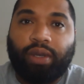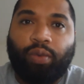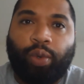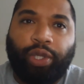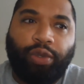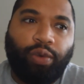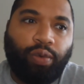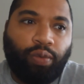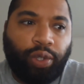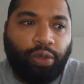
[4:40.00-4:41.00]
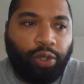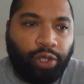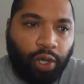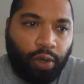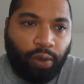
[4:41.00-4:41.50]
when you
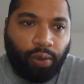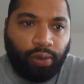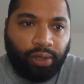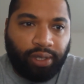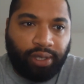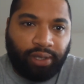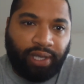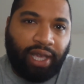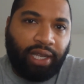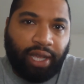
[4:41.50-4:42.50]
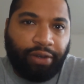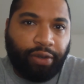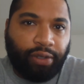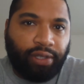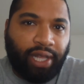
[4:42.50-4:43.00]
show, say,
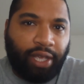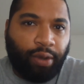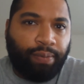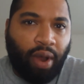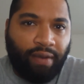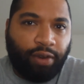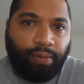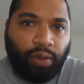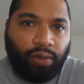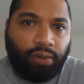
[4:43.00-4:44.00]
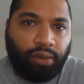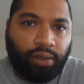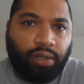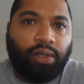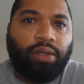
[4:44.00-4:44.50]
lenders that you're profitable,
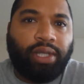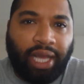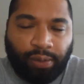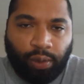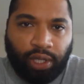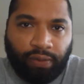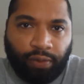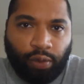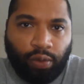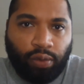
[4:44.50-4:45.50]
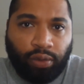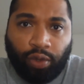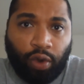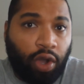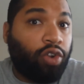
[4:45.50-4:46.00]
that's what give you,
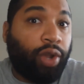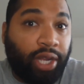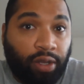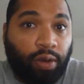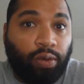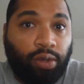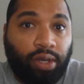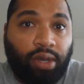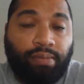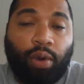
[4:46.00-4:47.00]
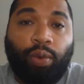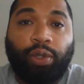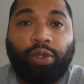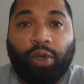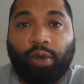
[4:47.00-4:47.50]
a great loan. But when
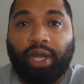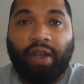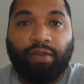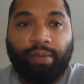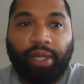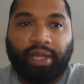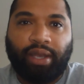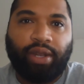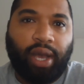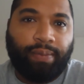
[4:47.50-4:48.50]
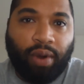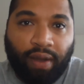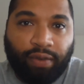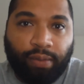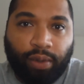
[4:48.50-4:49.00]
you show the government that you're not
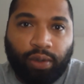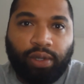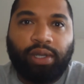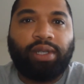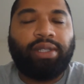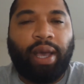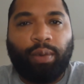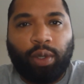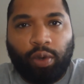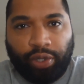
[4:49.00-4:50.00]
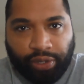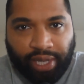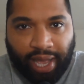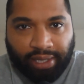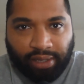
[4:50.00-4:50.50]
profitable, that will lower your
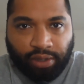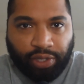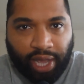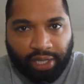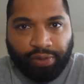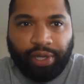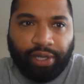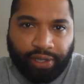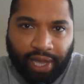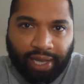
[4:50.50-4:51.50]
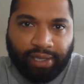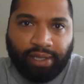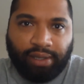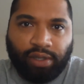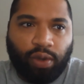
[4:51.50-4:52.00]
tax rate and your
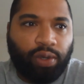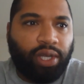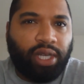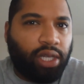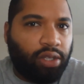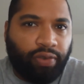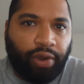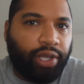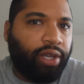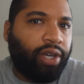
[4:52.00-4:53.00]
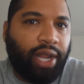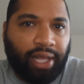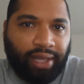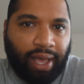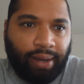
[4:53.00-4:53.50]
taxes. So he's very good
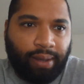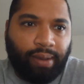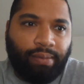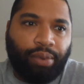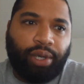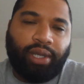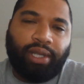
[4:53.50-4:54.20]
at that. but